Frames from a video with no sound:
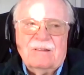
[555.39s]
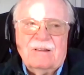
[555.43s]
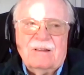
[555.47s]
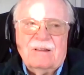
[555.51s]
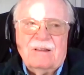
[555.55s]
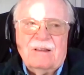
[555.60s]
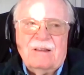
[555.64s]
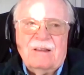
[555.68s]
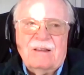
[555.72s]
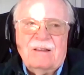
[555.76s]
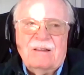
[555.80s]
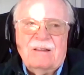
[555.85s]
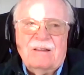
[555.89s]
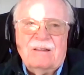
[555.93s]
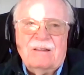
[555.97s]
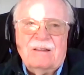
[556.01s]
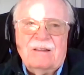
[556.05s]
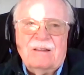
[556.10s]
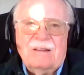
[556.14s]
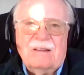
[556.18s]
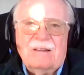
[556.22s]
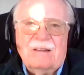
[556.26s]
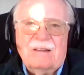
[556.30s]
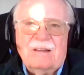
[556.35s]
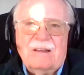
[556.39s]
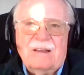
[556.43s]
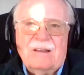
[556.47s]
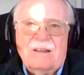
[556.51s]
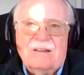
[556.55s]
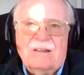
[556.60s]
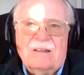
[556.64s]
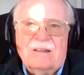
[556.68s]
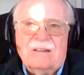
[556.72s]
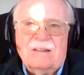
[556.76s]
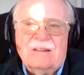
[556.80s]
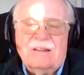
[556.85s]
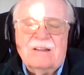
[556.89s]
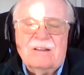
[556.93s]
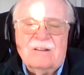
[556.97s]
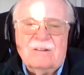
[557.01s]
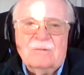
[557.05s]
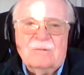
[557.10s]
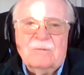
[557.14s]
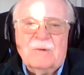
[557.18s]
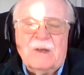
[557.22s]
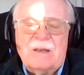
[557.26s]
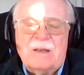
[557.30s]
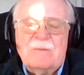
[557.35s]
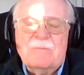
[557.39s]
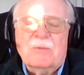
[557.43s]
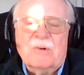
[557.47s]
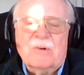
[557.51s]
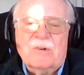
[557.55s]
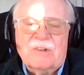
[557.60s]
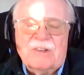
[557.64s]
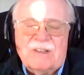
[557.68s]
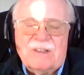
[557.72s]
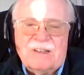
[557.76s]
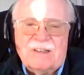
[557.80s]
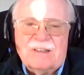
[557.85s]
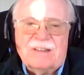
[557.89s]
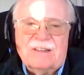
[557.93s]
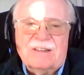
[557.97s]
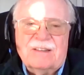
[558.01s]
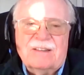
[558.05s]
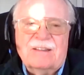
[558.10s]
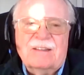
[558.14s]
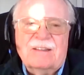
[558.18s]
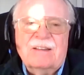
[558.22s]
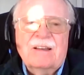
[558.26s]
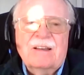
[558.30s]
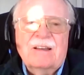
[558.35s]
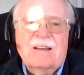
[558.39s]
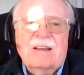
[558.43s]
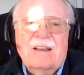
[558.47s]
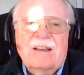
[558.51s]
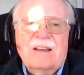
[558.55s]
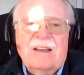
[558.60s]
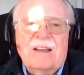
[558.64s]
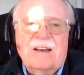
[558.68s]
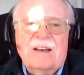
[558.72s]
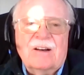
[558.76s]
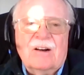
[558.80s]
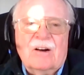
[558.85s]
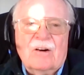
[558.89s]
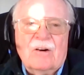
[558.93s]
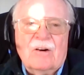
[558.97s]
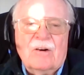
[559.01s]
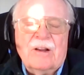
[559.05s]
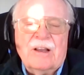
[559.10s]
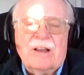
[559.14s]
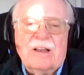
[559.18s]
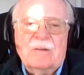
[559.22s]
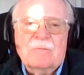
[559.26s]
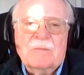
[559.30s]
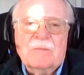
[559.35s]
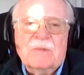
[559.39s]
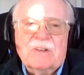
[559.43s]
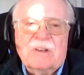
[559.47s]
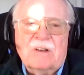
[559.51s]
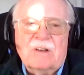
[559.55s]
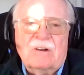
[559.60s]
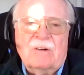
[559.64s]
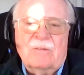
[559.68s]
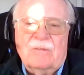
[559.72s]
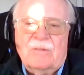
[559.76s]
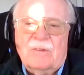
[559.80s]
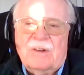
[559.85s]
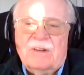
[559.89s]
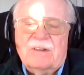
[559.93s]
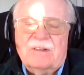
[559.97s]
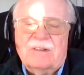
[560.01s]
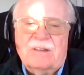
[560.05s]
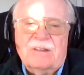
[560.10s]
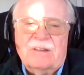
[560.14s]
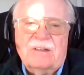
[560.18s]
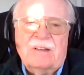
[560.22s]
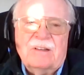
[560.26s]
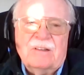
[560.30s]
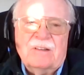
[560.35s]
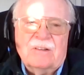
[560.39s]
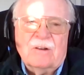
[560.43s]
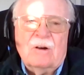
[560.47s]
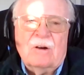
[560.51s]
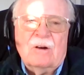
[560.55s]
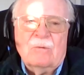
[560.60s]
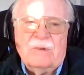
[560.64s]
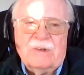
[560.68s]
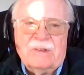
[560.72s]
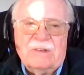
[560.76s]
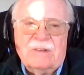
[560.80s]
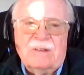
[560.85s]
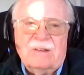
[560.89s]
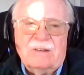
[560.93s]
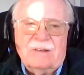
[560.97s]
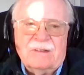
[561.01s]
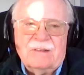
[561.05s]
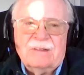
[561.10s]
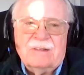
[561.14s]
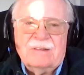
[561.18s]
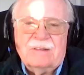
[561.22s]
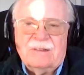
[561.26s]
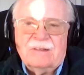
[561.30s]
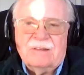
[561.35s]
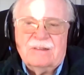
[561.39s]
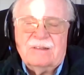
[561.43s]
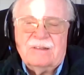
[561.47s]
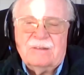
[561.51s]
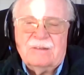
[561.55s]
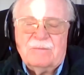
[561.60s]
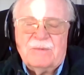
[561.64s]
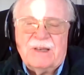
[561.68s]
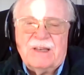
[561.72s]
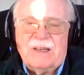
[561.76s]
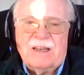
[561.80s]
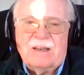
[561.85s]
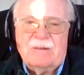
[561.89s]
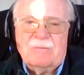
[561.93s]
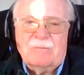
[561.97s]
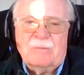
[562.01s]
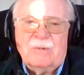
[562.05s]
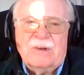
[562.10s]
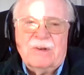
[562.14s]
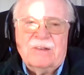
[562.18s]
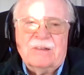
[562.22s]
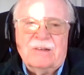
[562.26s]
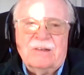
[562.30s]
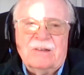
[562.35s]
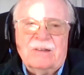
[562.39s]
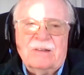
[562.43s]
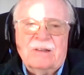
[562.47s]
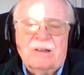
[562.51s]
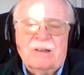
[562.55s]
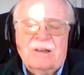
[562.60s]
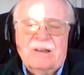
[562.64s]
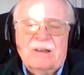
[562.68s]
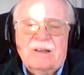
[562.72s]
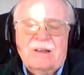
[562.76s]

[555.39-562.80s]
he persists in hurting himself, as he's always done since he became president,